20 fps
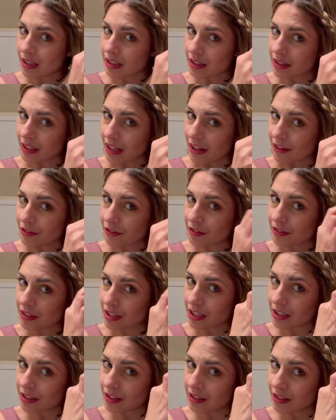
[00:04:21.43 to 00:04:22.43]

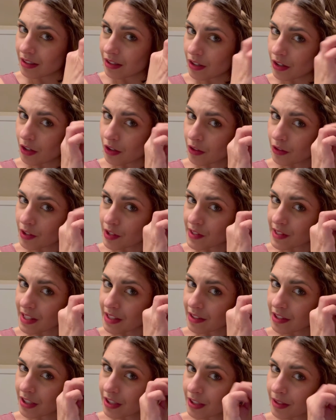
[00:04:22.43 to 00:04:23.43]
Left over
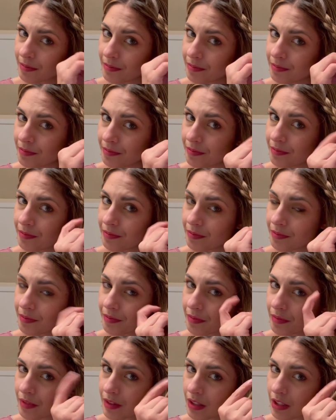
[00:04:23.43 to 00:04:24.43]
center,
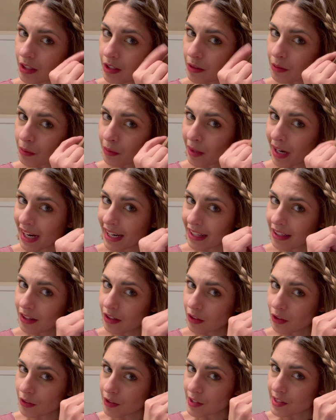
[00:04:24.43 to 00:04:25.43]
right
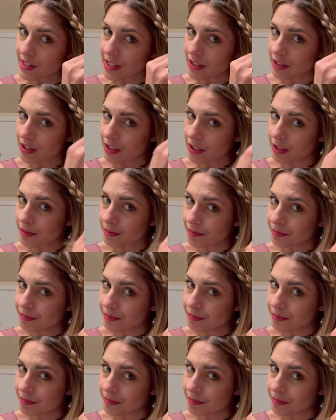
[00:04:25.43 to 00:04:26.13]
over center.